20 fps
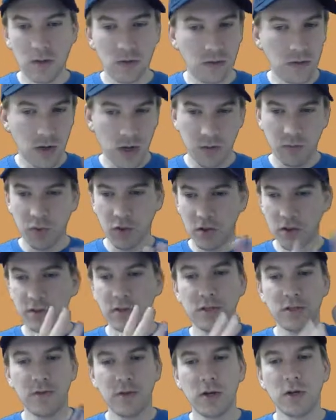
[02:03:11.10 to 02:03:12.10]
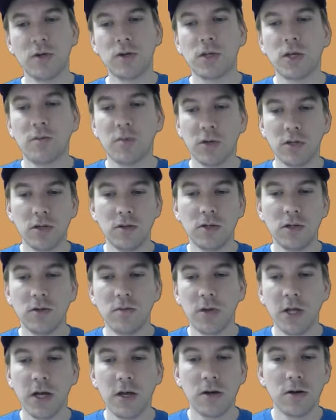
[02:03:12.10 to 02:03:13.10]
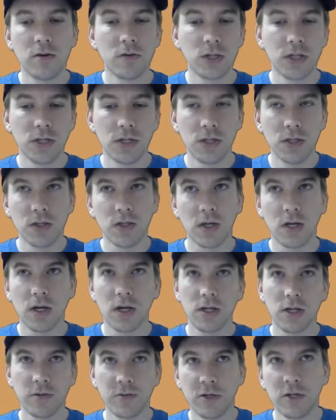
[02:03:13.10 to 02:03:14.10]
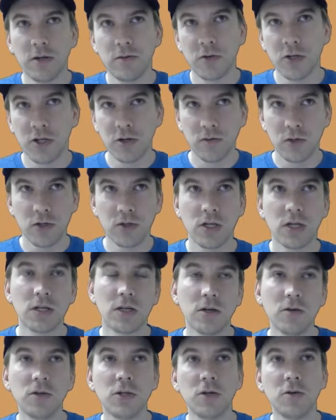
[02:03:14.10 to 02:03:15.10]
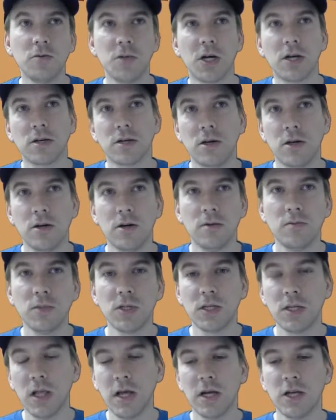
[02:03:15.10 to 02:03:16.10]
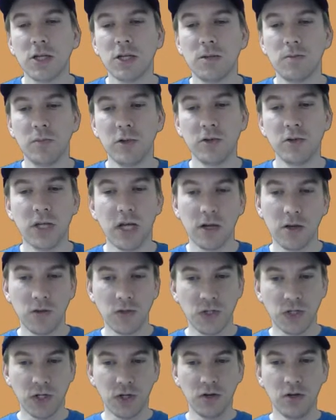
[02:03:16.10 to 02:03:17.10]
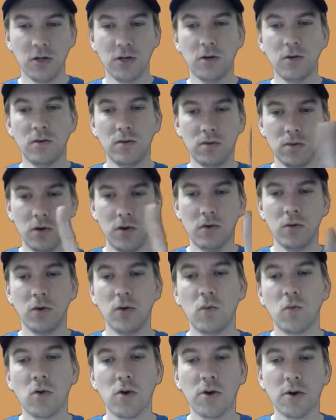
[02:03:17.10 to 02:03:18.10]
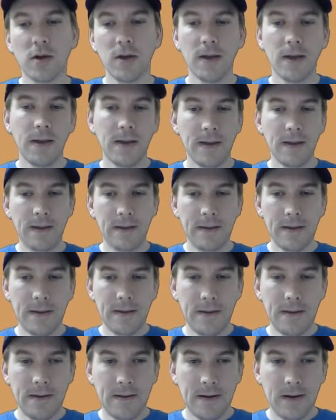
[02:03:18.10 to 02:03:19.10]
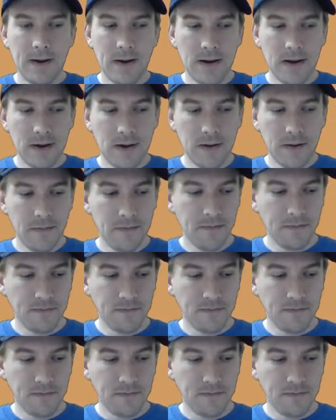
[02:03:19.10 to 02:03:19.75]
I put all these videos up on YouTube later, which is www.youtube.com/BlueTengu Studio, all one word. For